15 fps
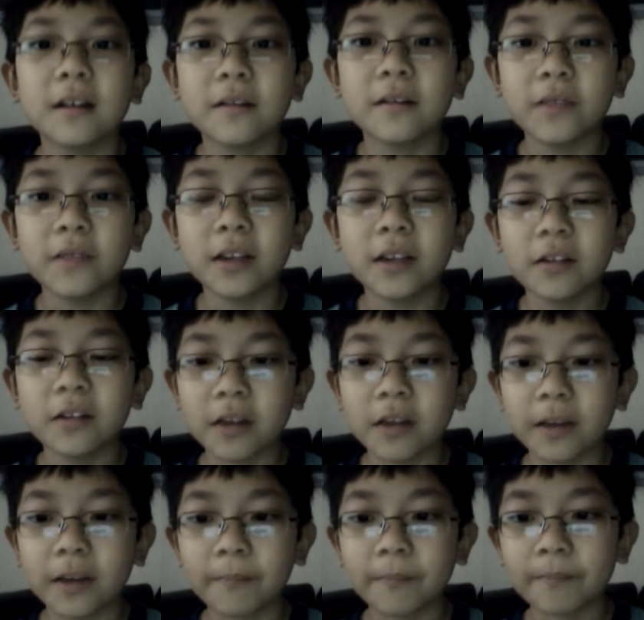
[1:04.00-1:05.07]
a video
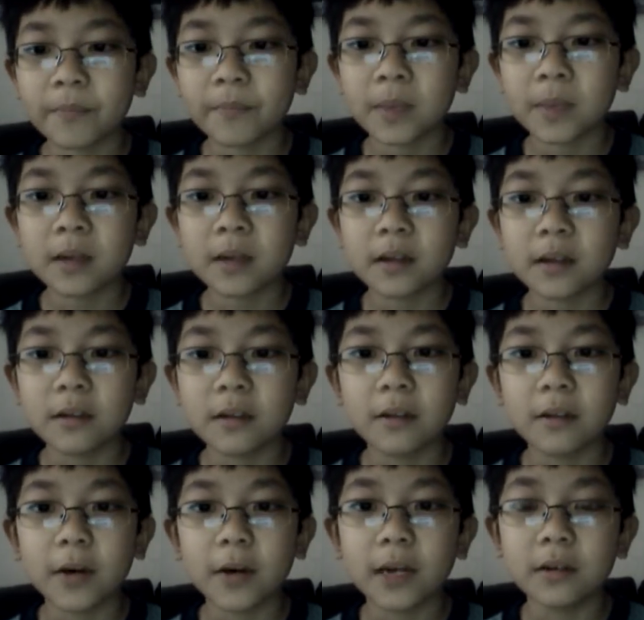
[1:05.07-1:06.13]
game.
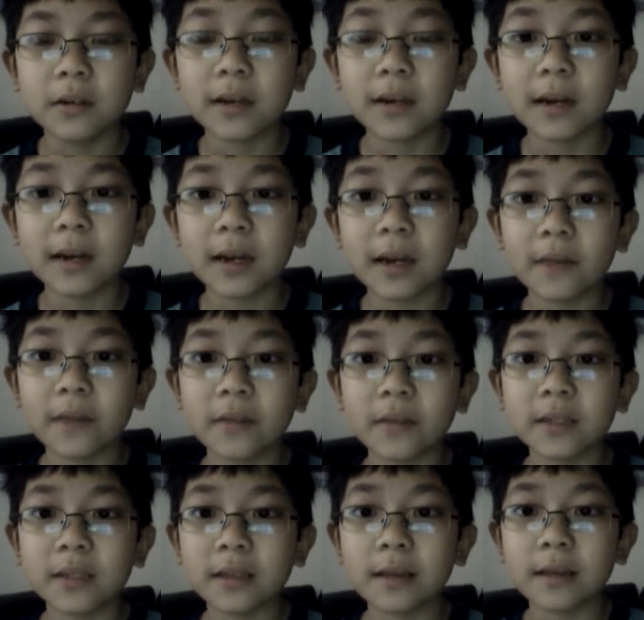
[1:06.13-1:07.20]
Though I do not have
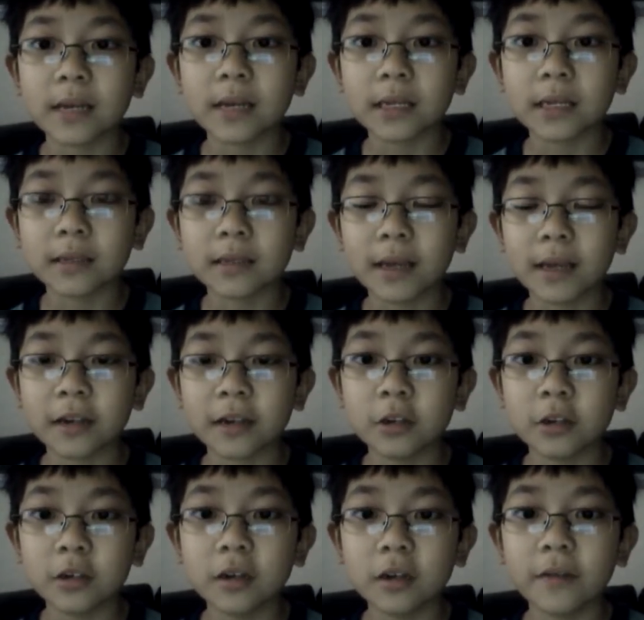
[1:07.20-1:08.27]
anything that's that
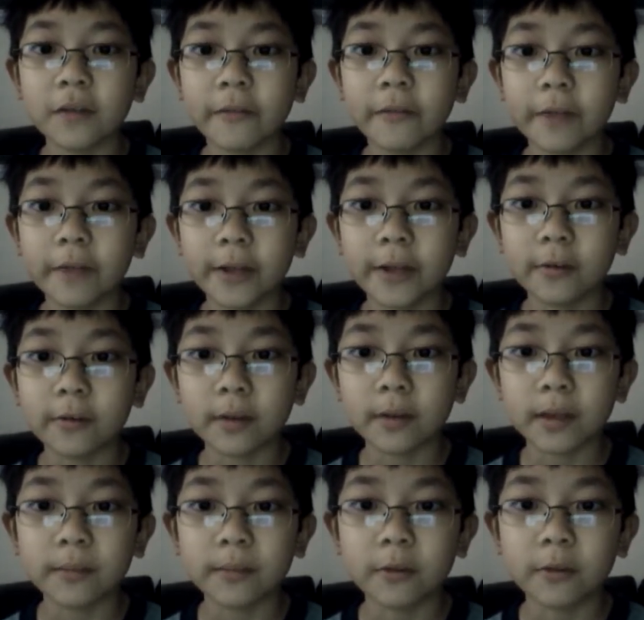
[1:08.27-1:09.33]
good of a video
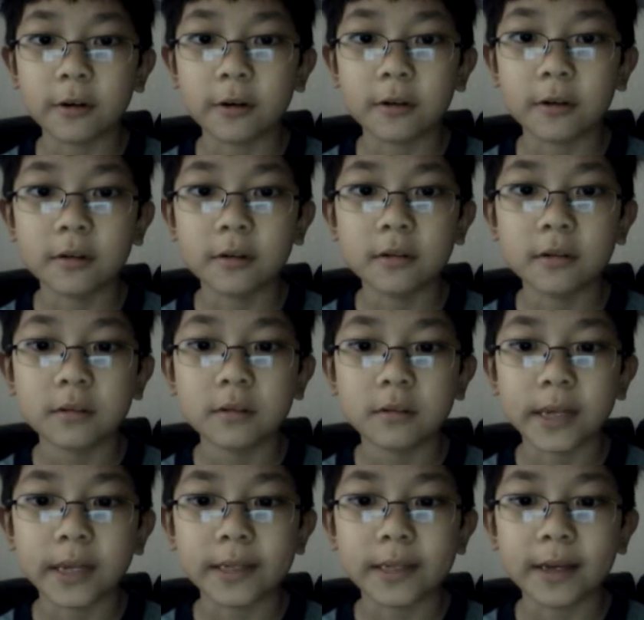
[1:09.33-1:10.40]
game or
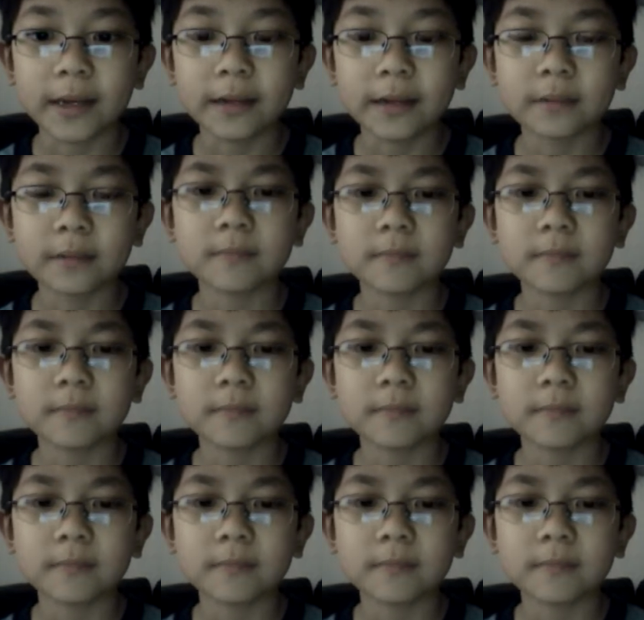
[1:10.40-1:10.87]
like that.